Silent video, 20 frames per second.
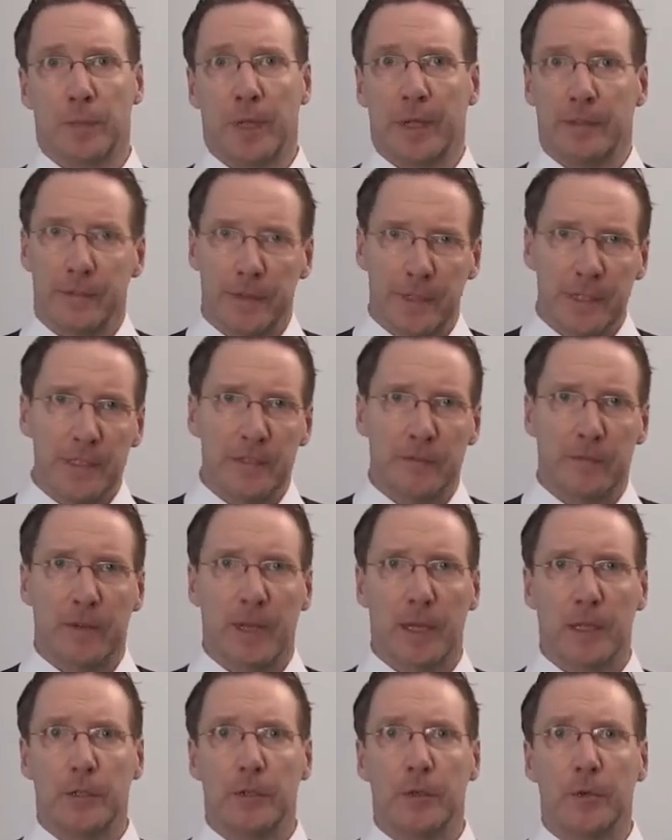And this
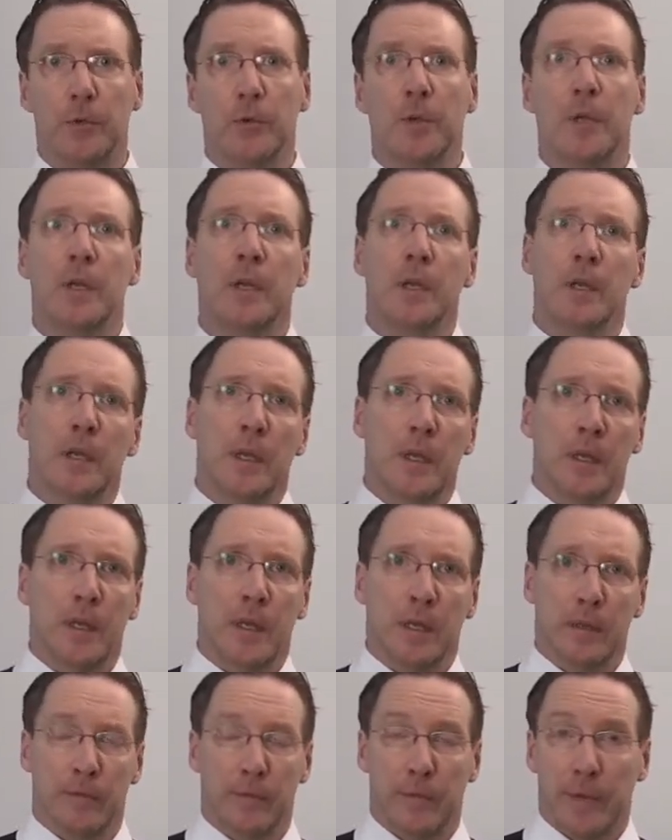value
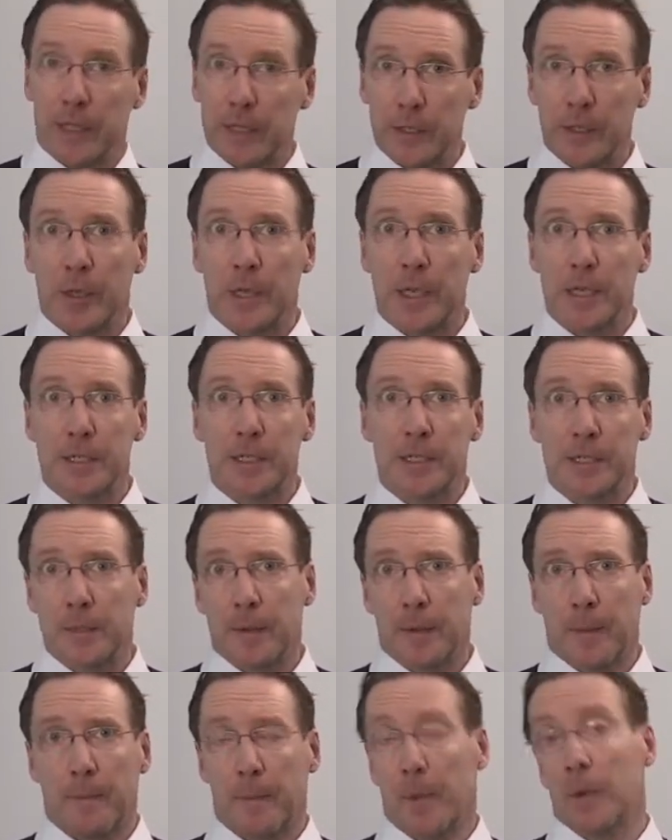evaluates
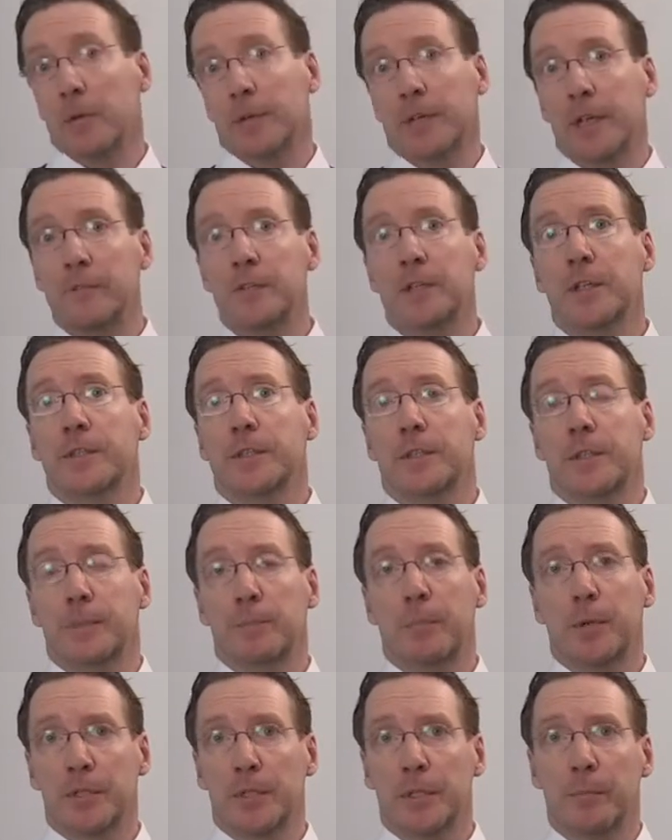or gives us the
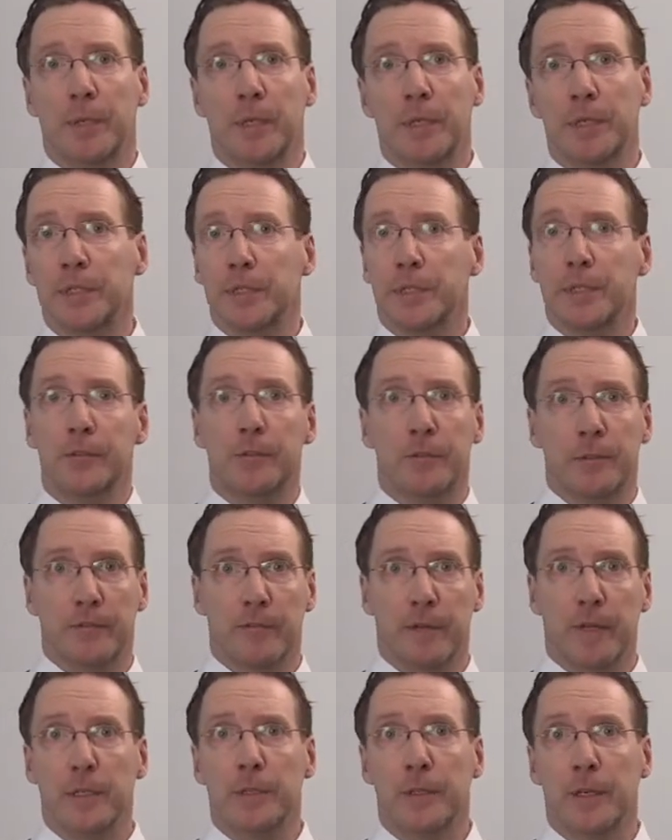possibility to
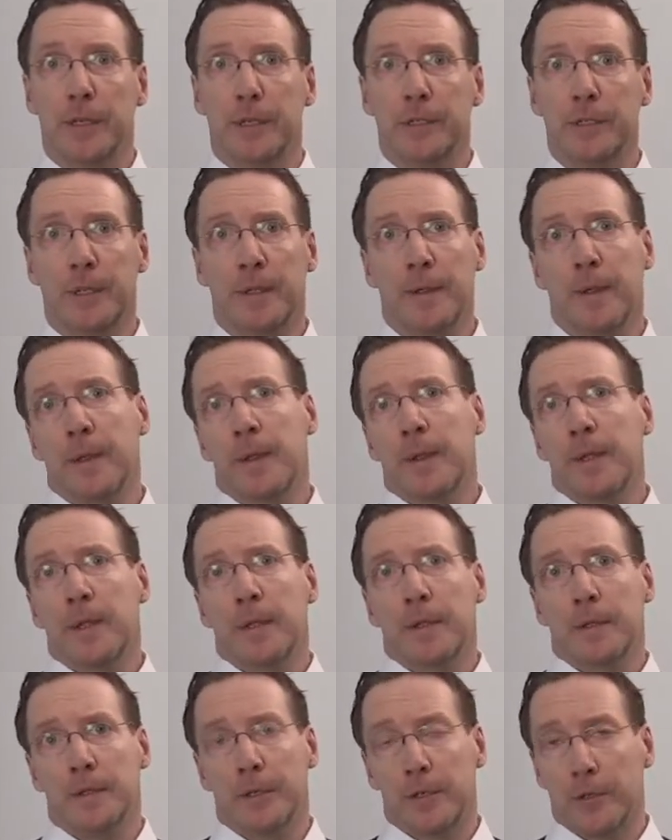evaluate
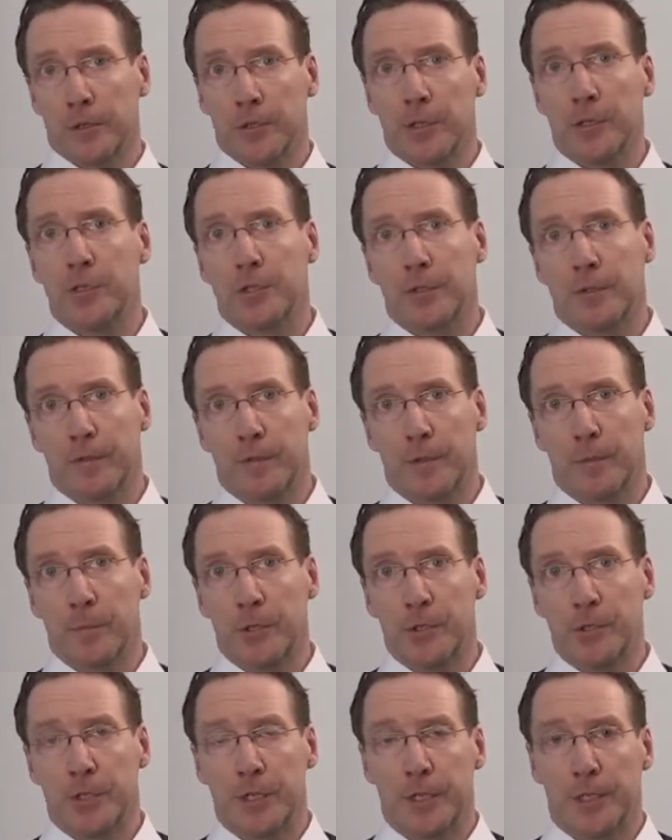the condition of the
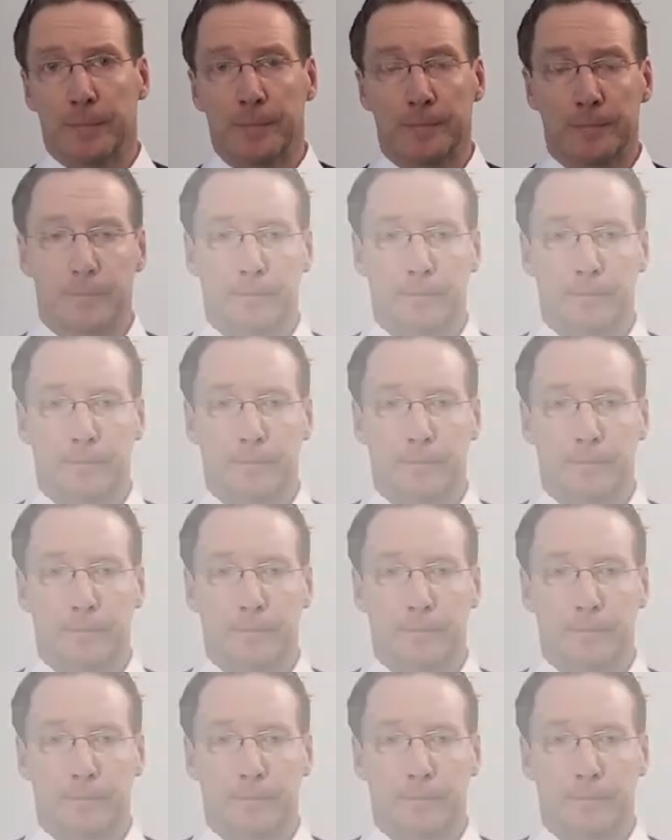machine.